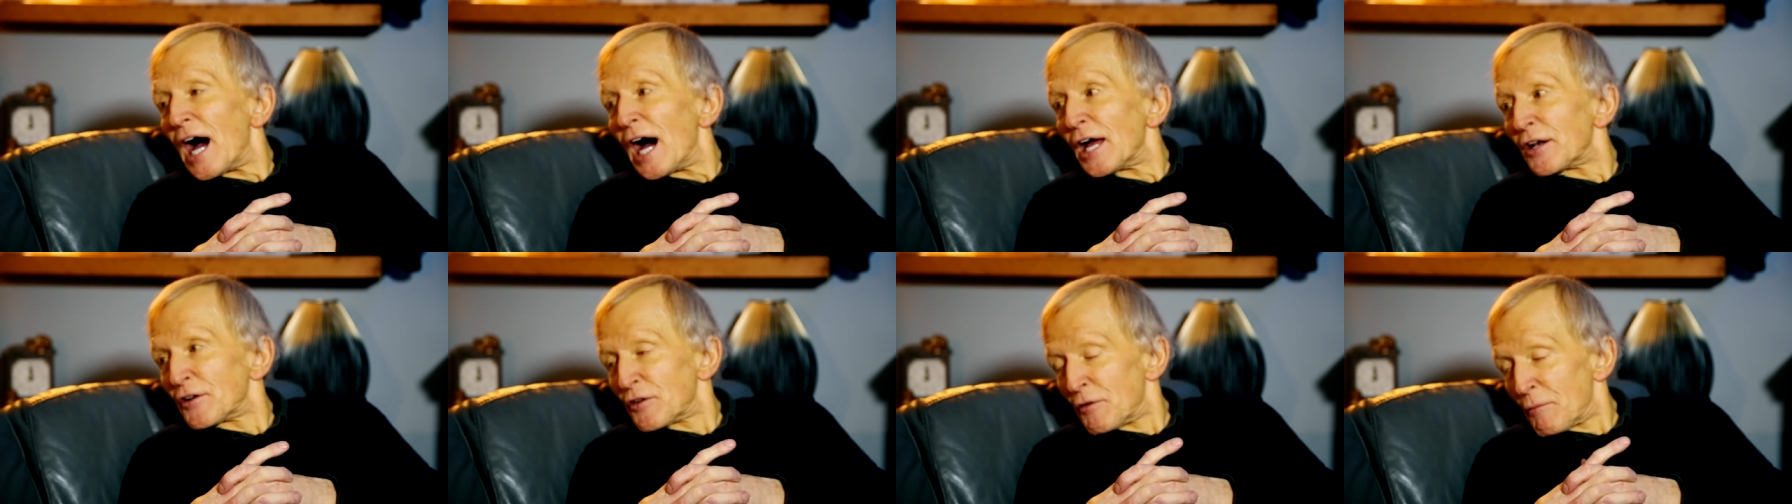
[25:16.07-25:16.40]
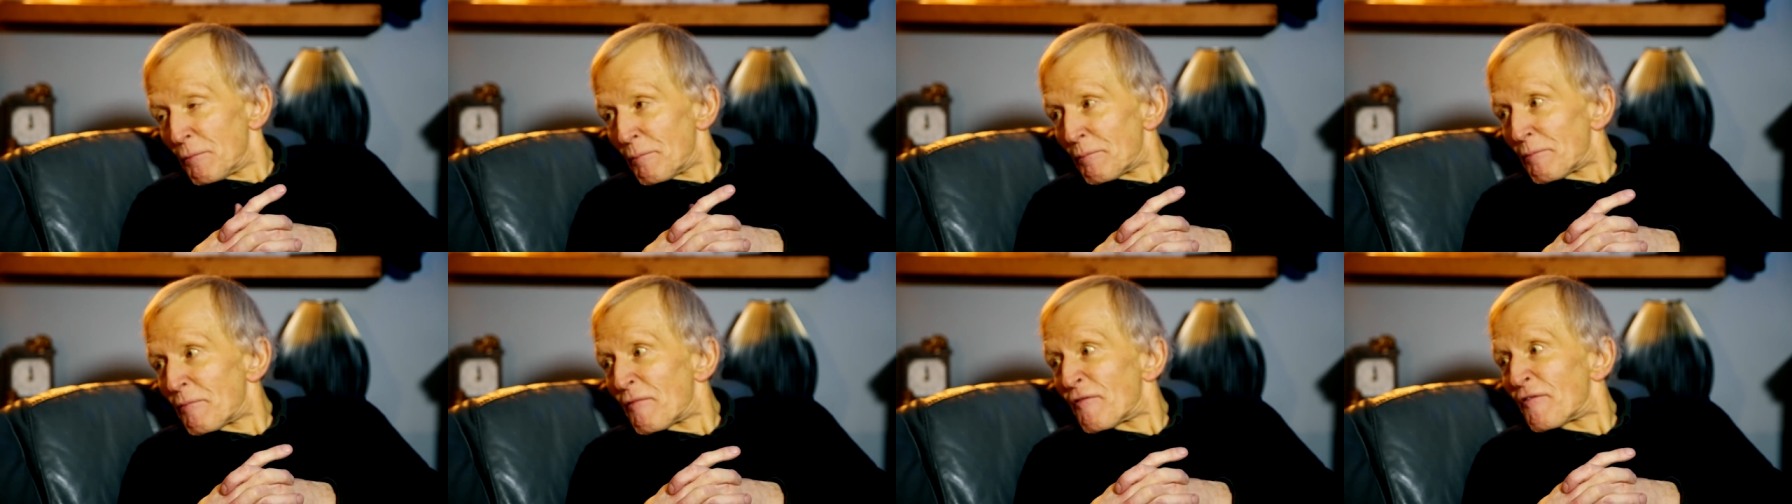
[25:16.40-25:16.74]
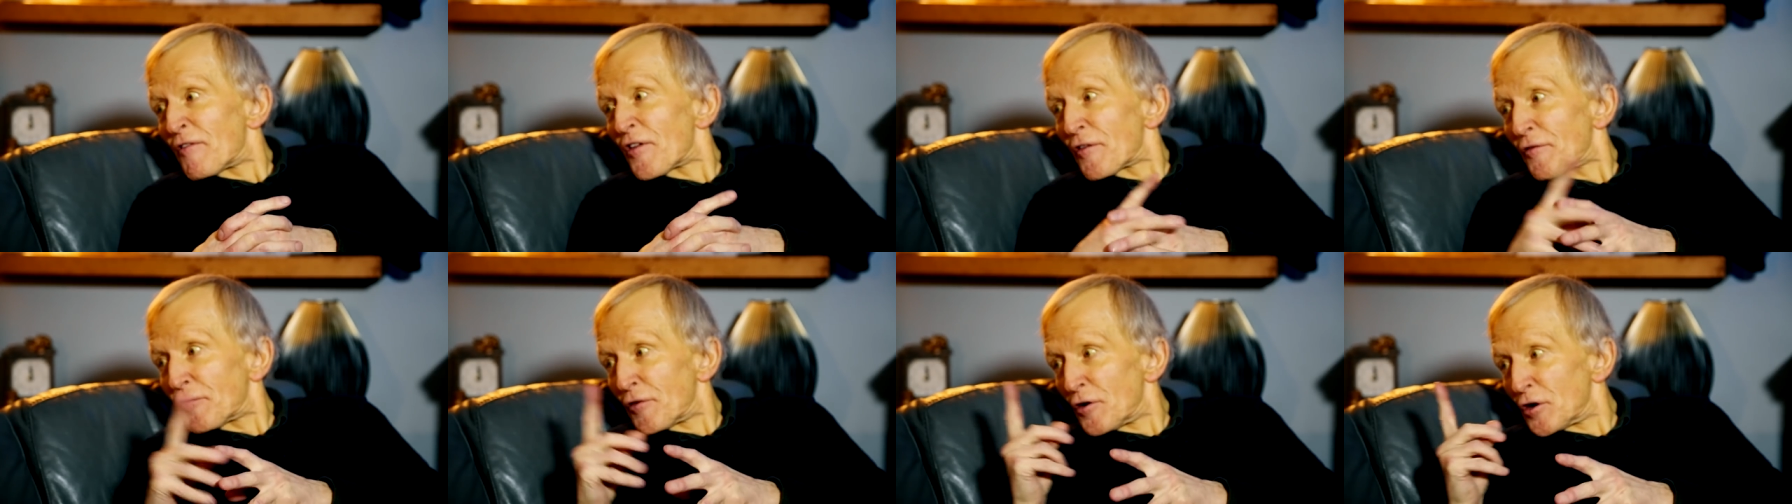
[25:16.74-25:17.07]
And
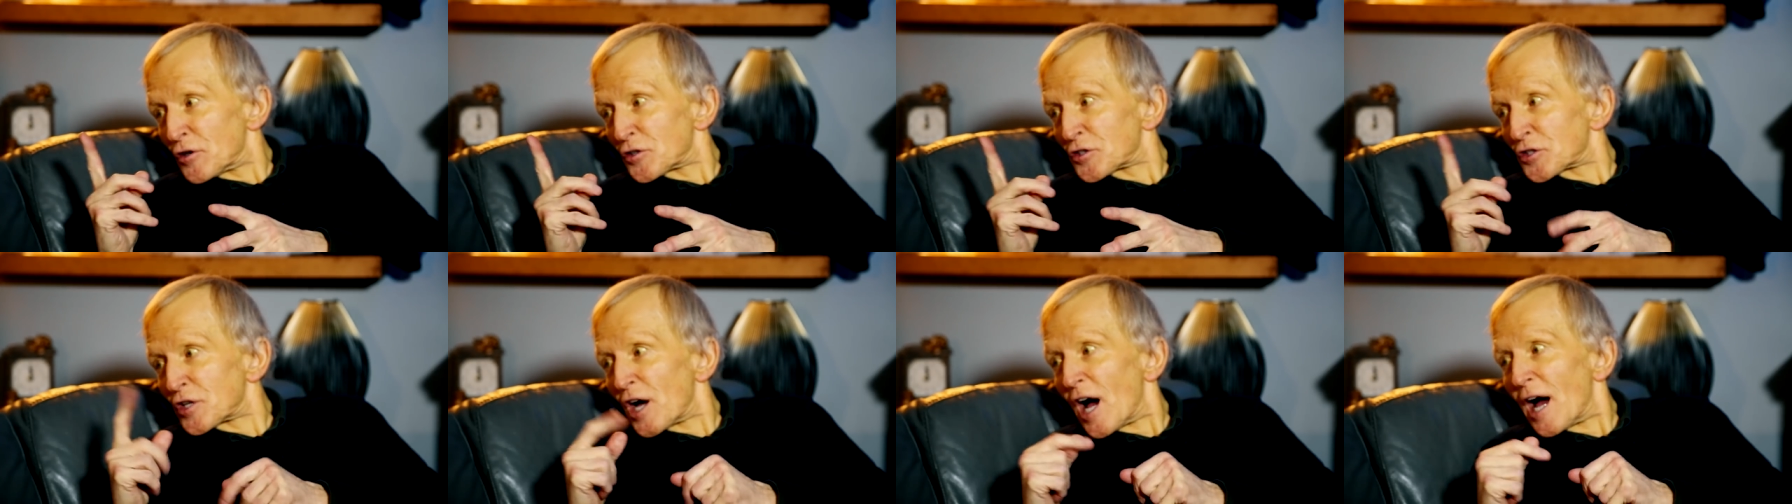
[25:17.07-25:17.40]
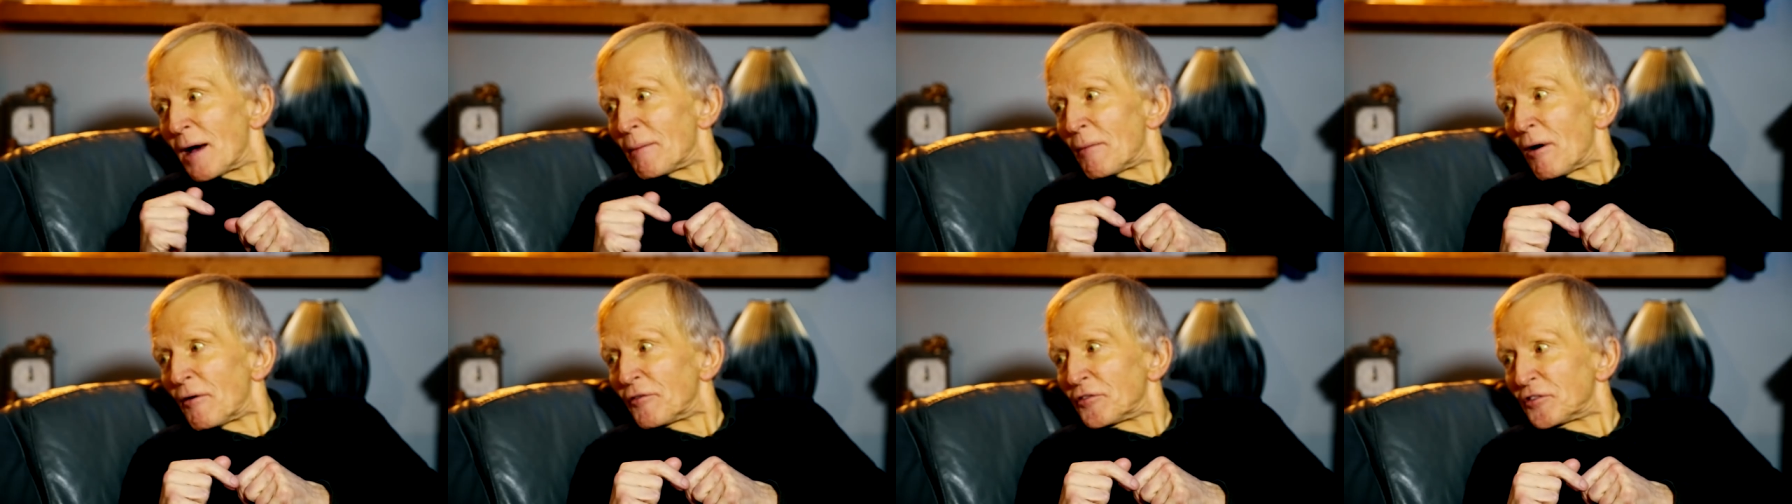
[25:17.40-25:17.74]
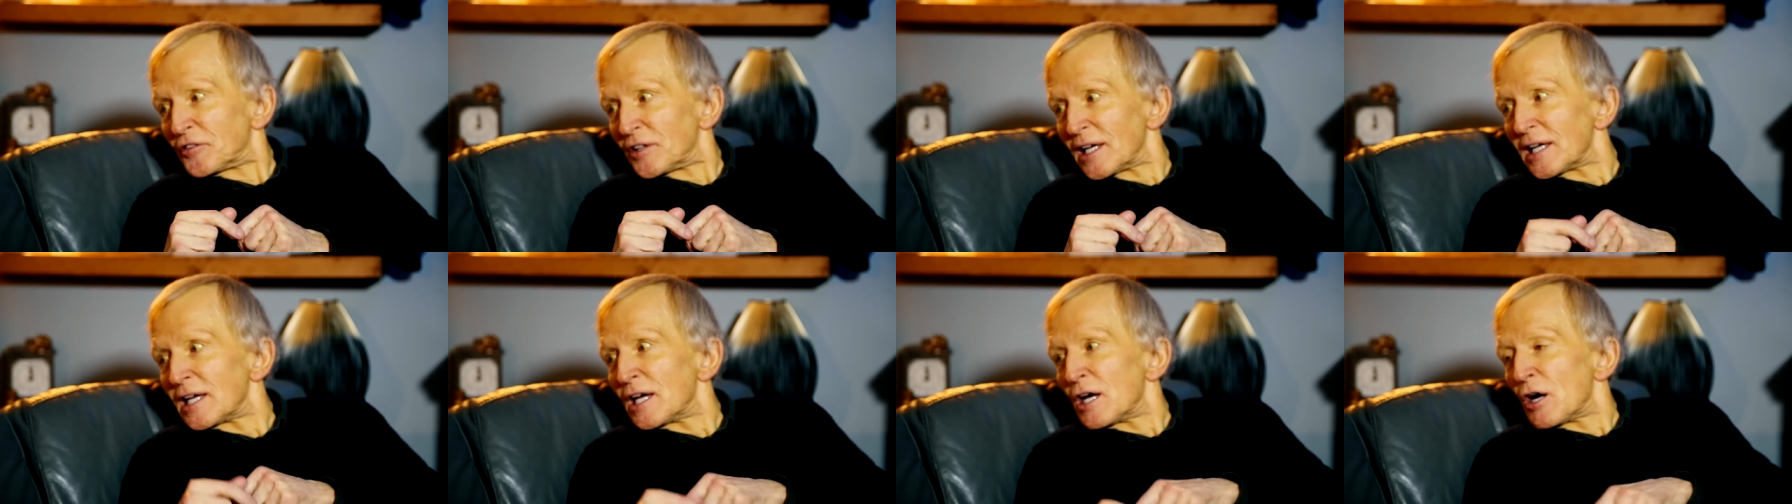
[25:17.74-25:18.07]
for the first time,
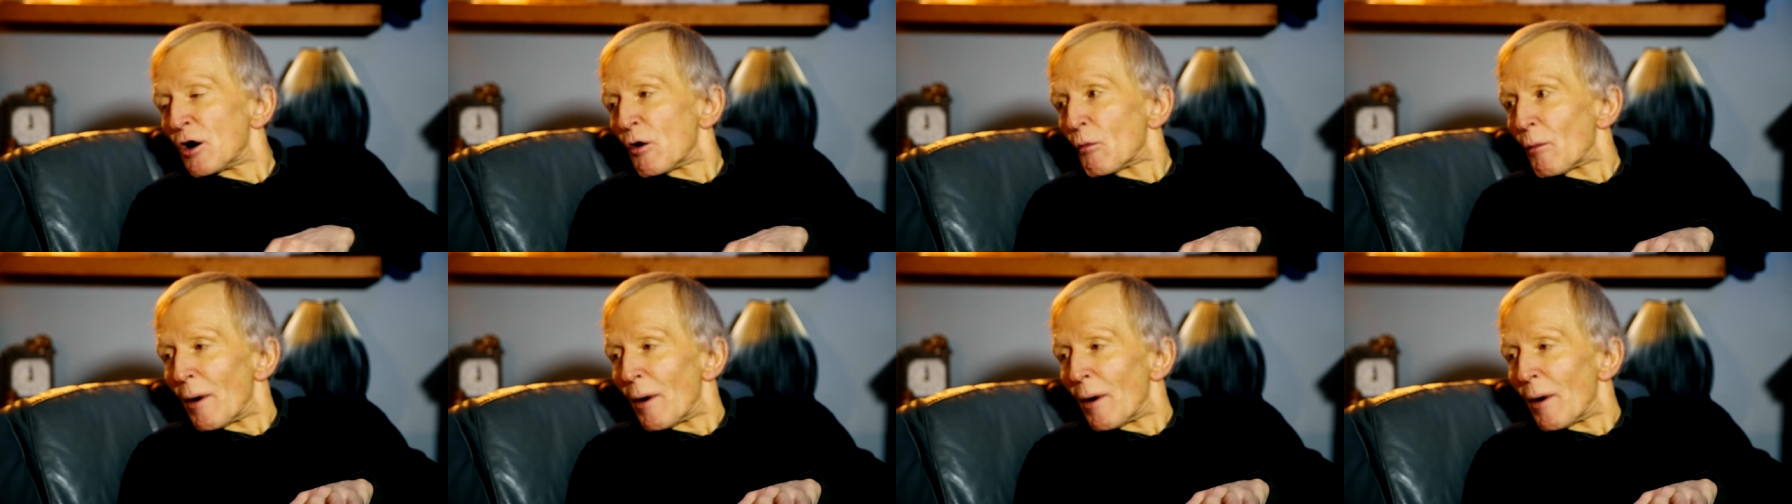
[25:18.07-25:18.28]
obviously,